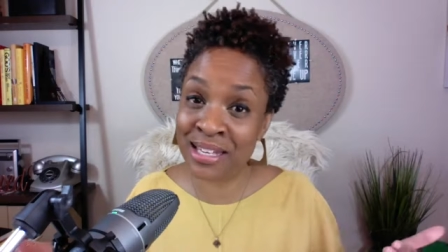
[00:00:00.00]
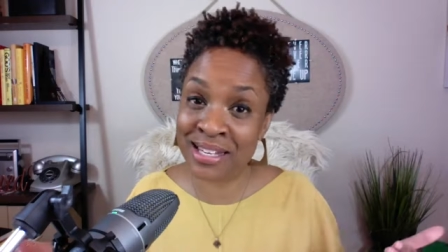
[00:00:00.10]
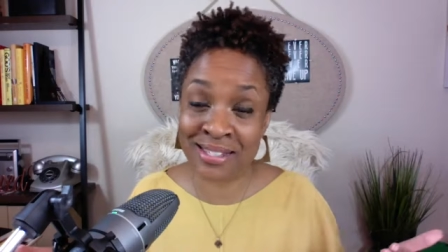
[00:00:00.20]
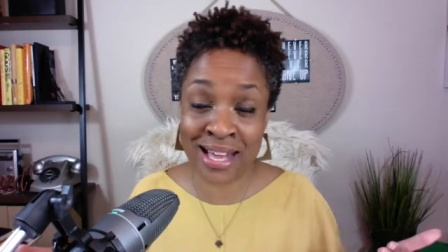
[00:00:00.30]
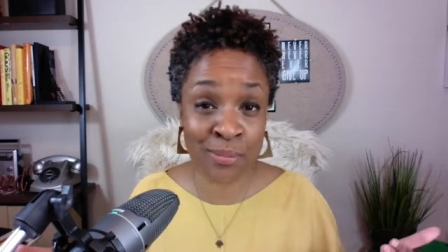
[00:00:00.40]

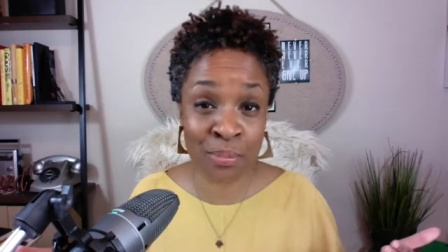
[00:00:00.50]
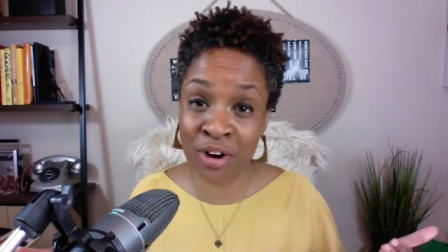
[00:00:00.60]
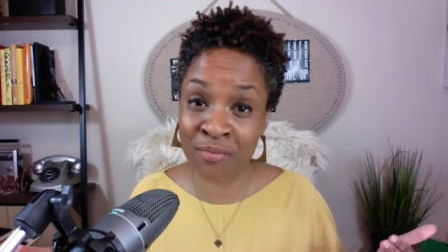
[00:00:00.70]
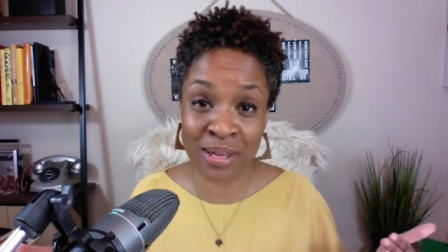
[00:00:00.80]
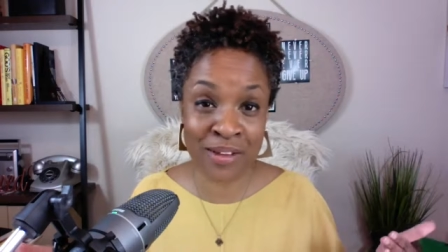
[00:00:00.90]
because that's
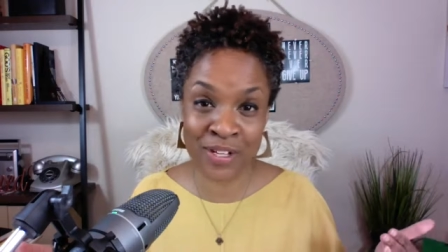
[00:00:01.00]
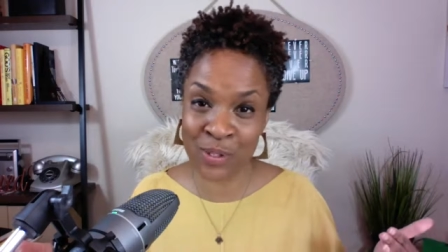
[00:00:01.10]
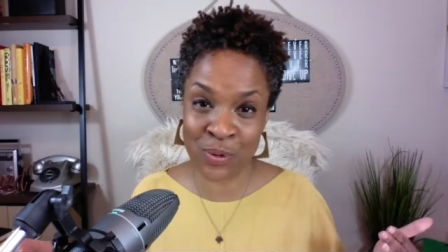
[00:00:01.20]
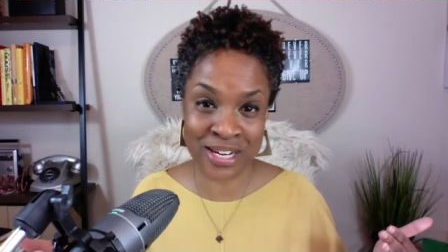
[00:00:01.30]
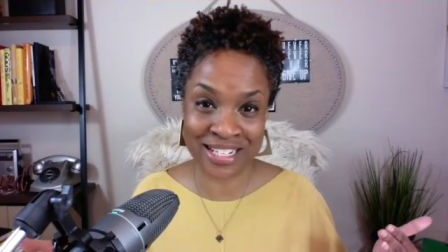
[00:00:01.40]
part of being
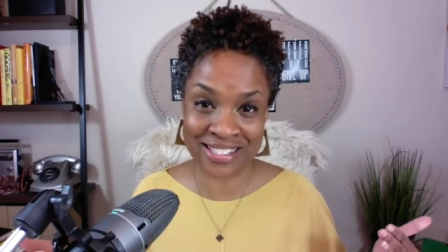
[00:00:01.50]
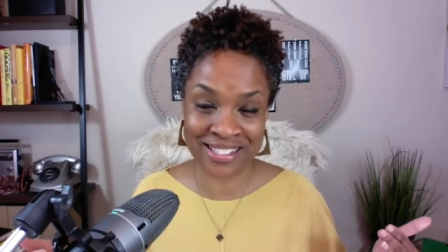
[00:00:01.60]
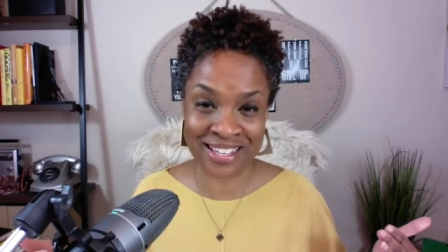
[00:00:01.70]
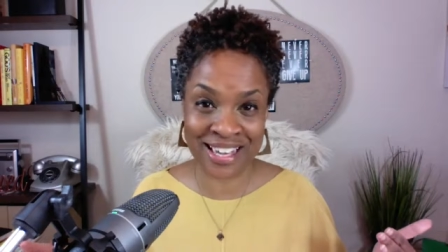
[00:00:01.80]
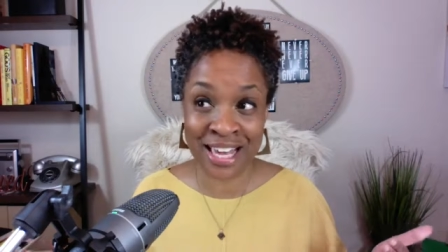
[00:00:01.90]
victorious.